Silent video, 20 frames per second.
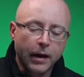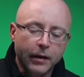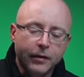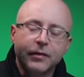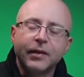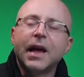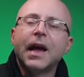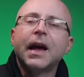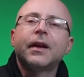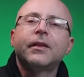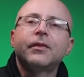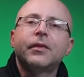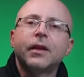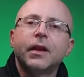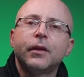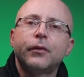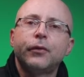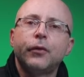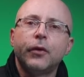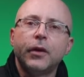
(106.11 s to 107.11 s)
It's
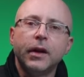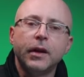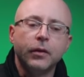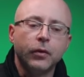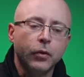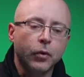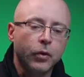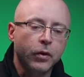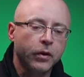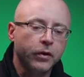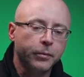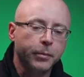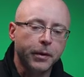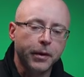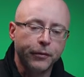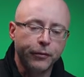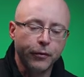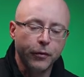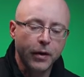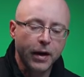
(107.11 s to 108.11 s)
excellent for indoors,
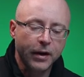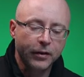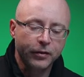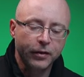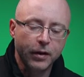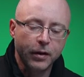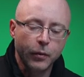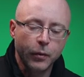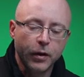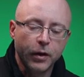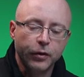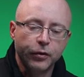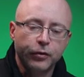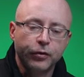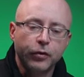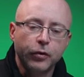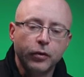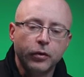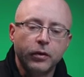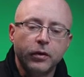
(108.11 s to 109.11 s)
but if you actually wanna
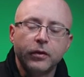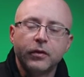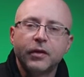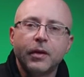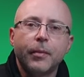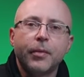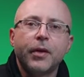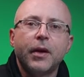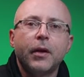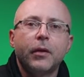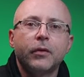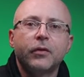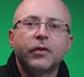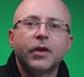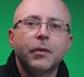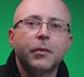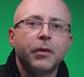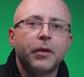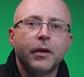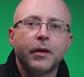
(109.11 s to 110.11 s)
shoot something
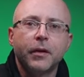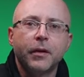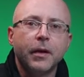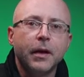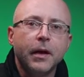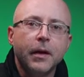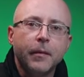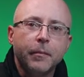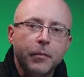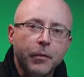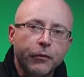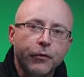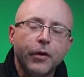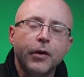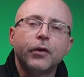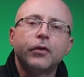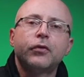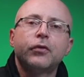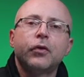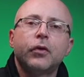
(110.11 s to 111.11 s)
outside with a
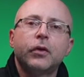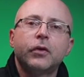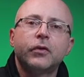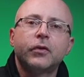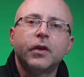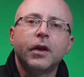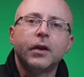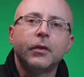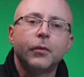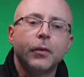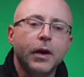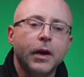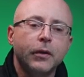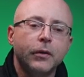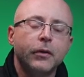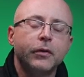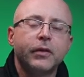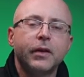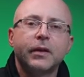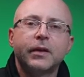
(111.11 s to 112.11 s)
very strong sun. What I
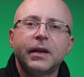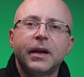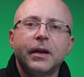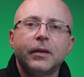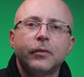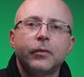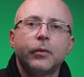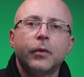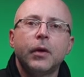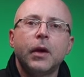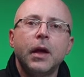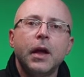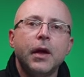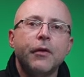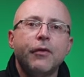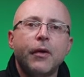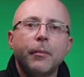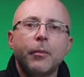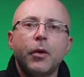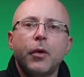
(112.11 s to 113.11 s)
do sometimes,
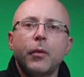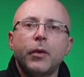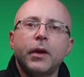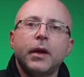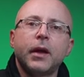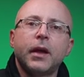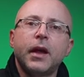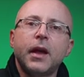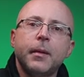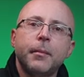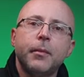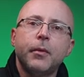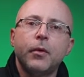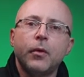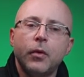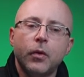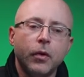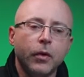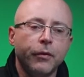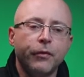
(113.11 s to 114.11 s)
if I'm not on a gimbal
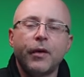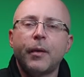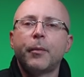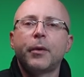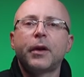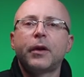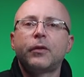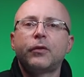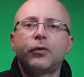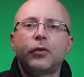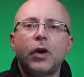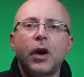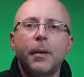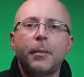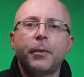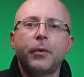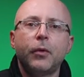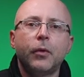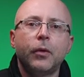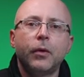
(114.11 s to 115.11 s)
or if I'm on a
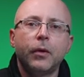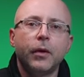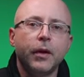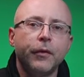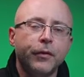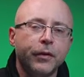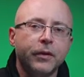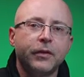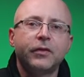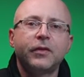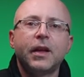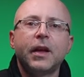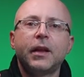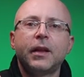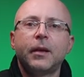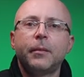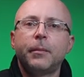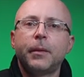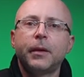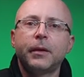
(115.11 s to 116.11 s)
tripod or even
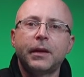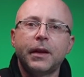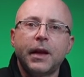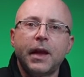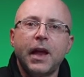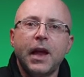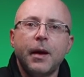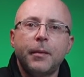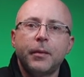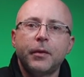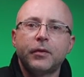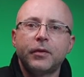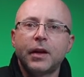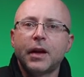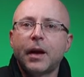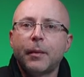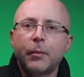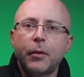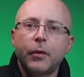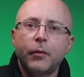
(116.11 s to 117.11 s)
standing, but the camera is
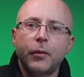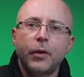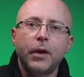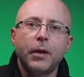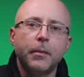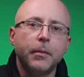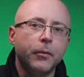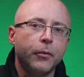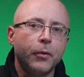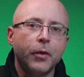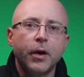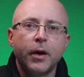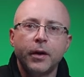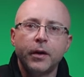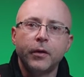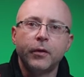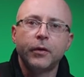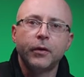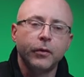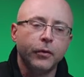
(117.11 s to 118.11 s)
like I'm not really
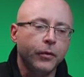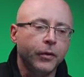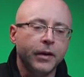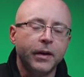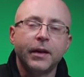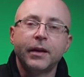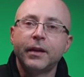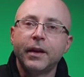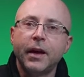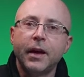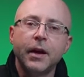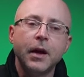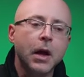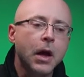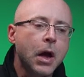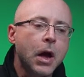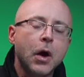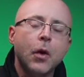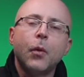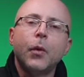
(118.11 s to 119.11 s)
running or doing anything,
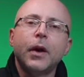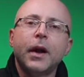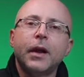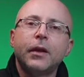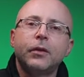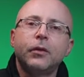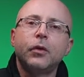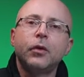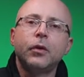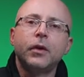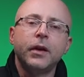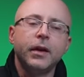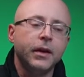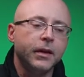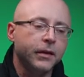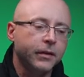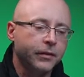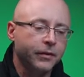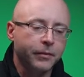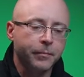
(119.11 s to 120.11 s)
what I do
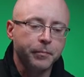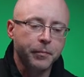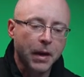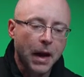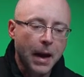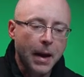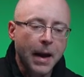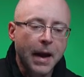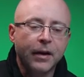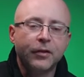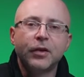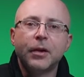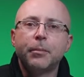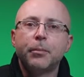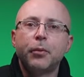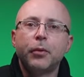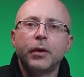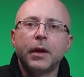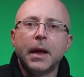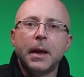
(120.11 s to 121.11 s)
is I actually
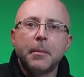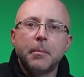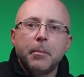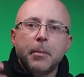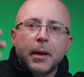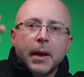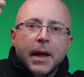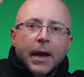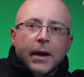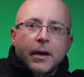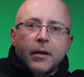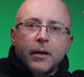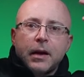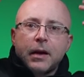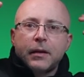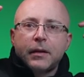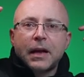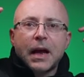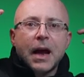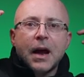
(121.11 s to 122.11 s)
put a black
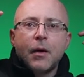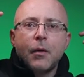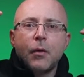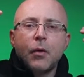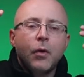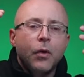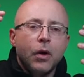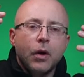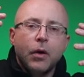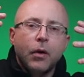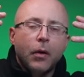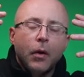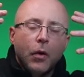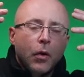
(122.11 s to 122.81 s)
towel or